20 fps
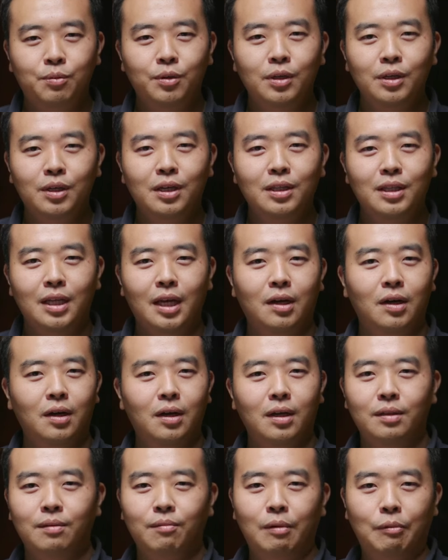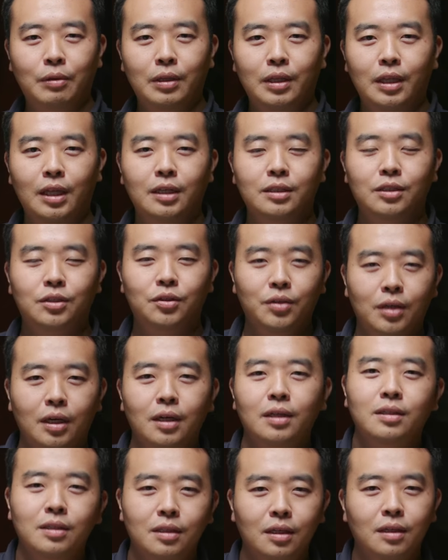pretty good now. I really enjoy it.
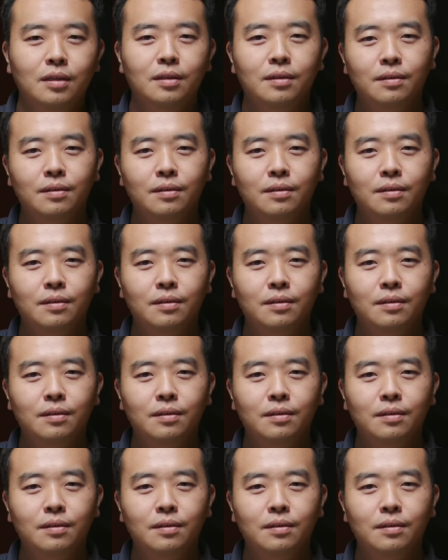So